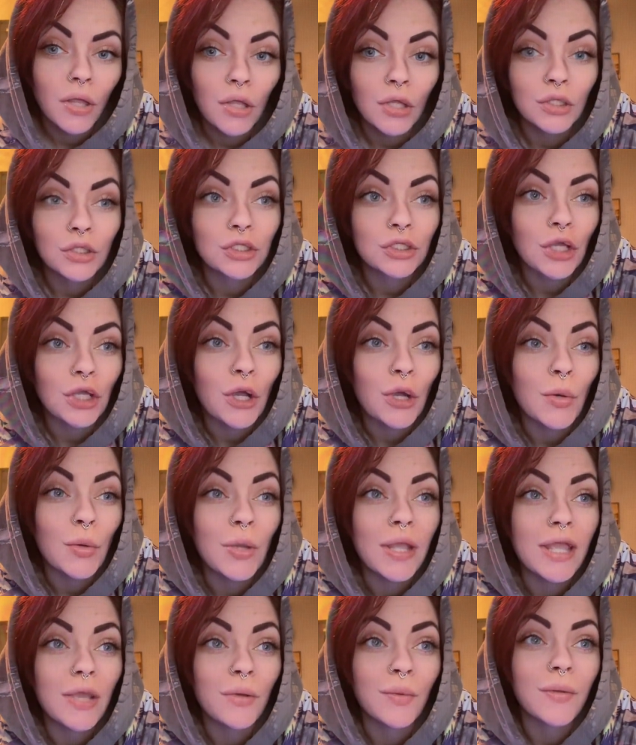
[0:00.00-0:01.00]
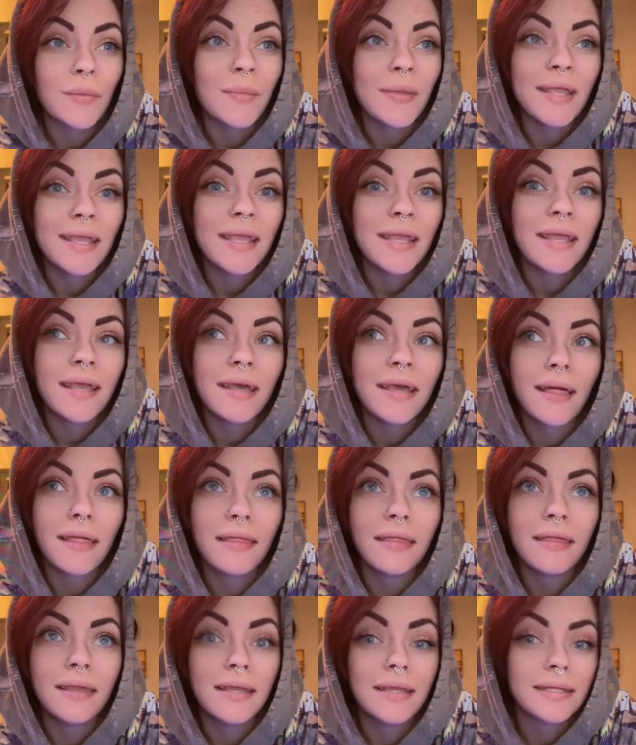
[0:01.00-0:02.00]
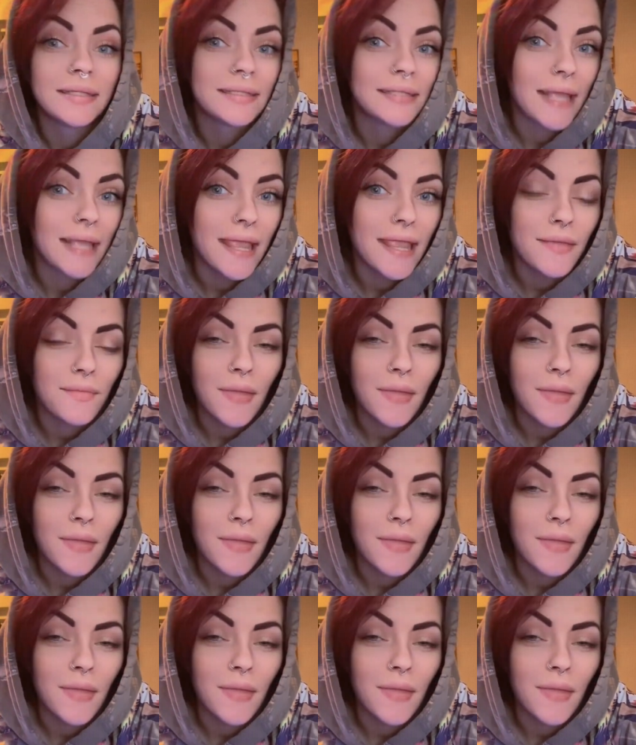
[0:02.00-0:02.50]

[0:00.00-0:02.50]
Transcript: So it would be the same